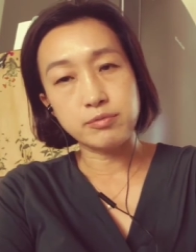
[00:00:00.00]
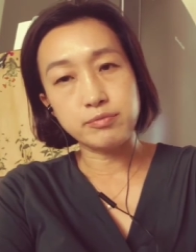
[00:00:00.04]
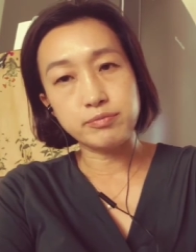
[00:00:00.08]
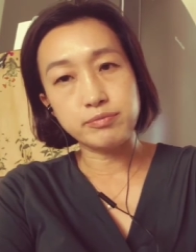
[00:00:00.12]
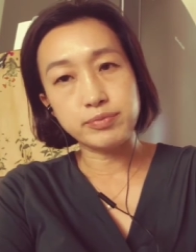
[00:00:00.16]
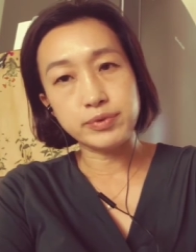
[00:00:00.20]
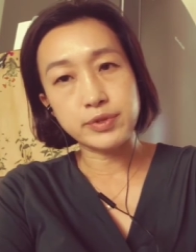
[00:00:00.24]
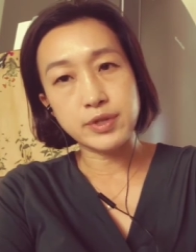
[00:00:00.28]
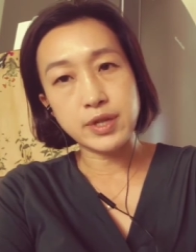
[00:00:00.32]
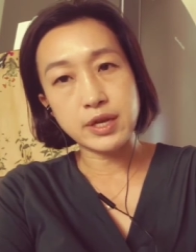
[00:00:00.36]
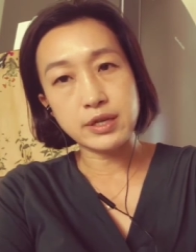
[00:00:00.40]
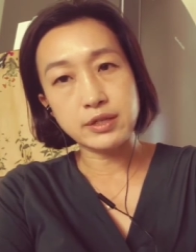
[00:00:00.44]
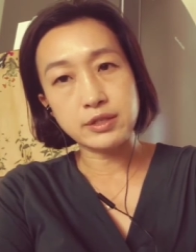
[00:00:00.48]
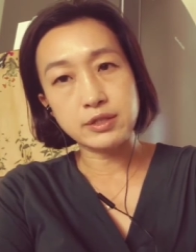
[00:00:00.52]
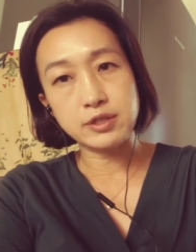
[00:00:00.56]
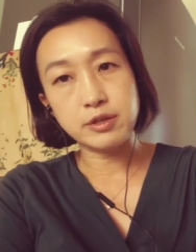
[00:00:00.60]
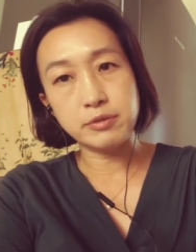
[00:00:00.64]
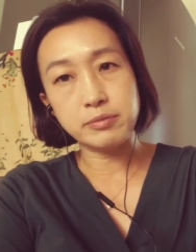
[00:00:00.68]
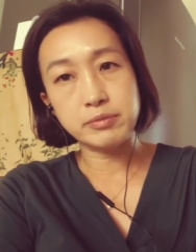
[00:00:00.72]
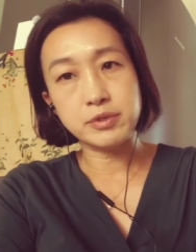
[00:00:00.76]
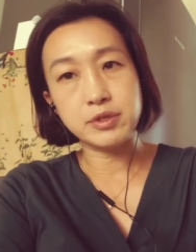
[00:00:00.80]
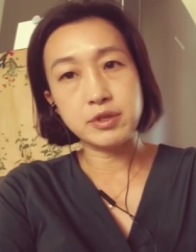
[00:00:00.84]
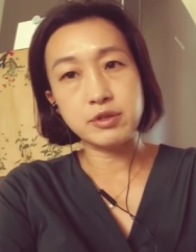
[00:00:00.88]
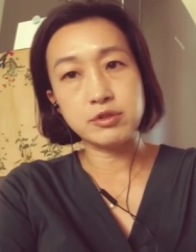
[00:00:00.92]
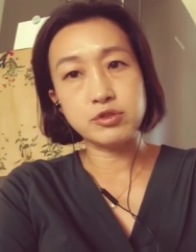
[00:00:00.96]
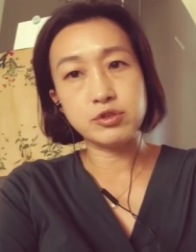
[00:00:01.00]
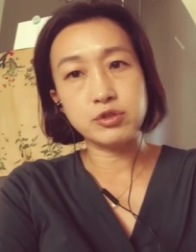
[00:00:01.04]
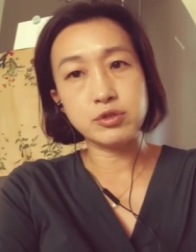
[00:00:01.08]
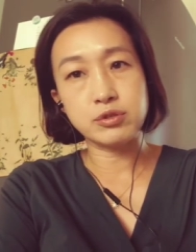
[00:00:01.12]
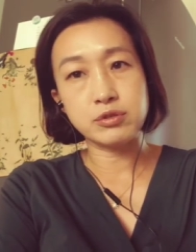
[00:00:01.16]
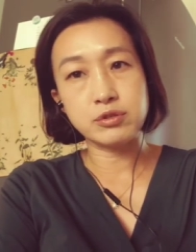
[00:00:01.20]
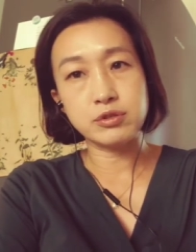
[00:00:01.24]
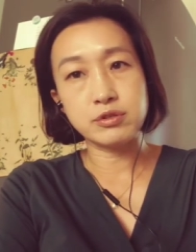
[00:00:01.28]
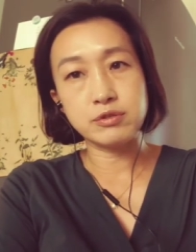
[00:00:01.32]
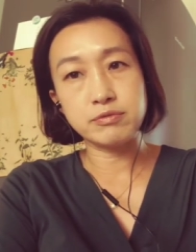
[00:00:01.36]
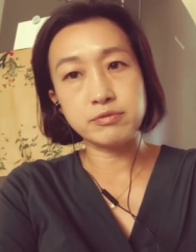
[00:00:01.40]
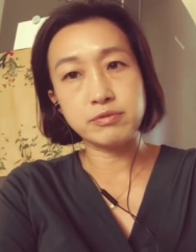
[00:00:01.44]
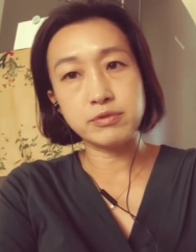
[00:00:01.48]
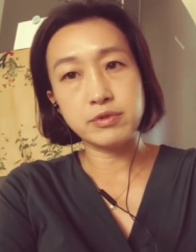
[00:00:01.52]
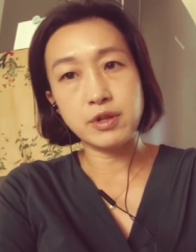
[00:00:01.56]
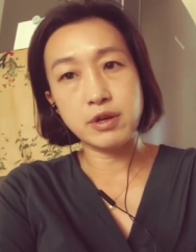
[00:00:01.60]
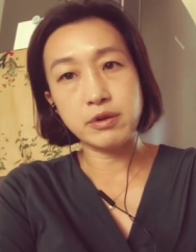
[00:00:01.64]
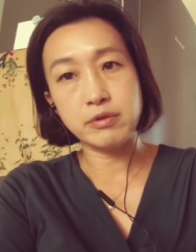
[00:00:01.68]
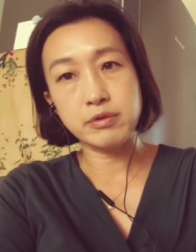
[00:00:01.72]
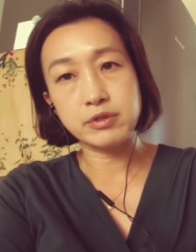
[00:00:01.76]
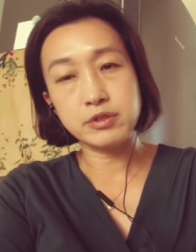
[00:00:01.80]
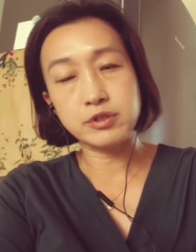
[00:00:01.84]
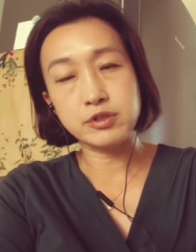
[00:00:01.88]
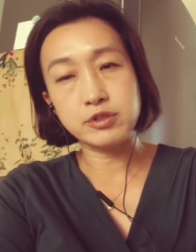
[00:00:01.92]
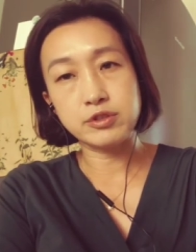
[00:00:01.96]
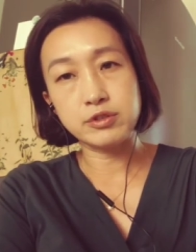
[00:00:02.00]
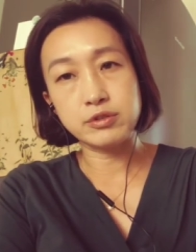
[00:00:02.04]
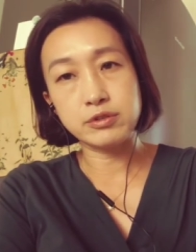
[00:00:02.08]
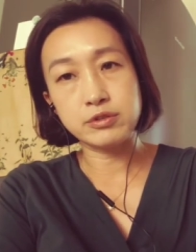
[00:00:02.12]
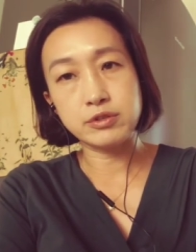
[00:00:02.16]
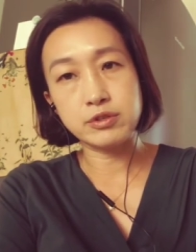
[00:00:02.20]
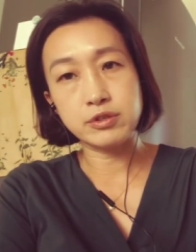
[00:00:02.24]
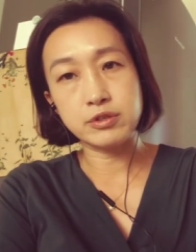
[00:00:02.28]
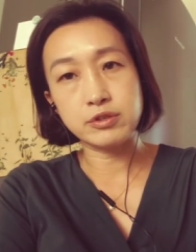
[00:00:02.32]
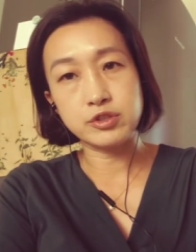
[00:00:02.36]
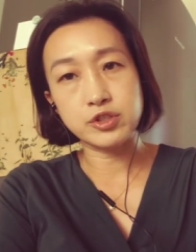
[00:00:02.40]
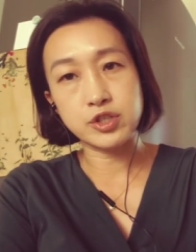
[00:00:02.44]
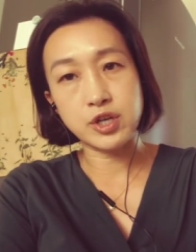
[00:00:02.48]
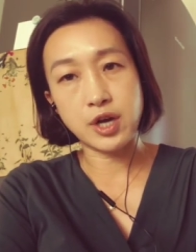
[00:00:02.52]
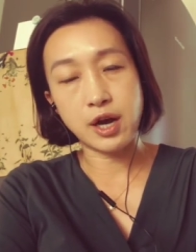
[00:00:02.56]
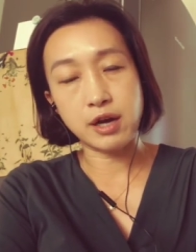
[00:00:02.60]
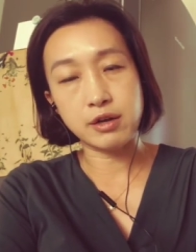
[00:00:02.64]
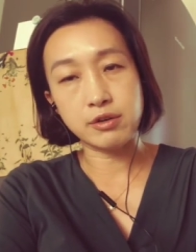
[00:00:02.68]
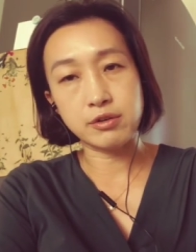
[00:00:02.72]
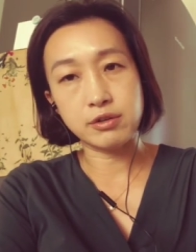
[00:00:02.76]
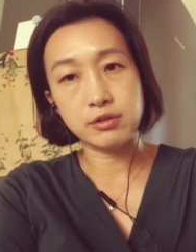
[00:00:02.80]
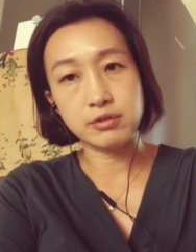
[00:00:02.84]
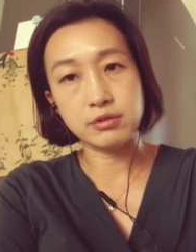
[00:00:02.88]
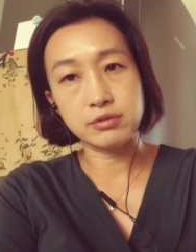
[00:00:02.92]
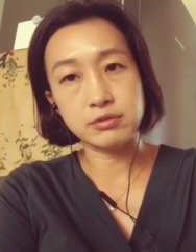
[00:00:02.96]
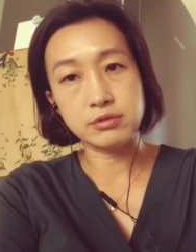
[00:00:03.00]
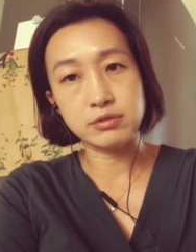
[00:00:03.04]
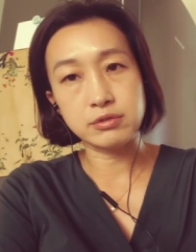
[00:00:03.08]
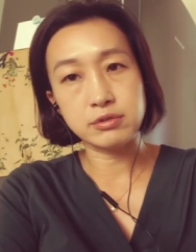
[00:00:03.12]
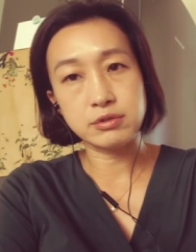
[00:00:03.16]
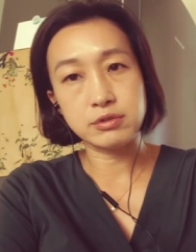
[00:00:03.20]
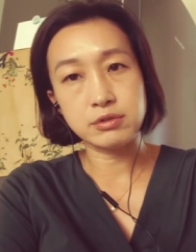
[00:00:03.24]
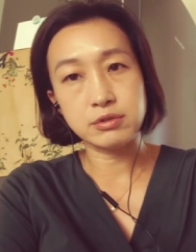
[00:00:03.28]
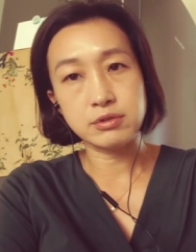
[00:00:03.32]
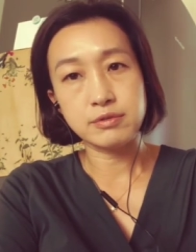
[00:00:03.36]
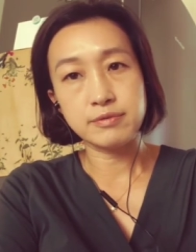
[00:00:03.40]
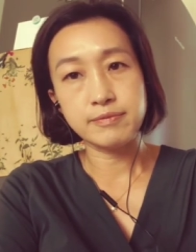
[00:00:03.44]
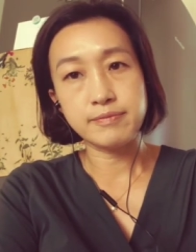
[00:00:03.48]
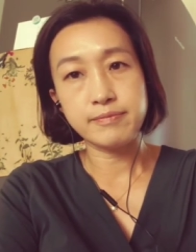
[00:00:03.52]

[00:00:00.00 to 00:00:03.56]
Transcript: placed on the dirt floor cooked charcoals.